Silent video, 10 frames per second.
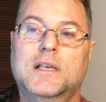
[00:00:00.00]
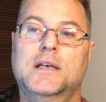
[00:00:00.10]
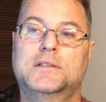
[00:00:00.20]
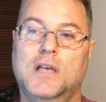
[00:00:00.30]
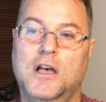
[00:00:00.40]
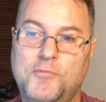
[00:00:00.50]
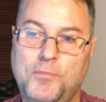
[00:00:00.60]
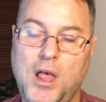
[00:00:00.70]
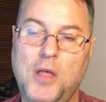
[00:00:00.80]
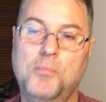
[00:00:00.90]
working
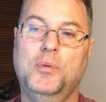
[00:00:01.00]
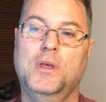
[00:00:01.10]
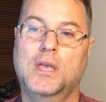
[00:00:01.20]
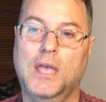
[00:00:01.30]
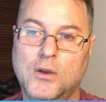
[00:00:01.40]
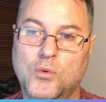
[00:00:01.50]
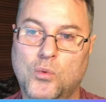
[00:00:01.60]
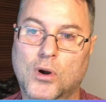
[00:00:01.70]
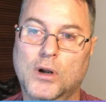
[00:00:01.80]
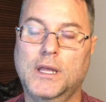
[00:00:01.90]
and trying to break
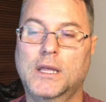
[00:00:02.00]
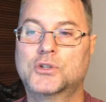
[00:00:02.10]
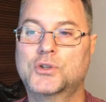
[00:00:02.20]
free,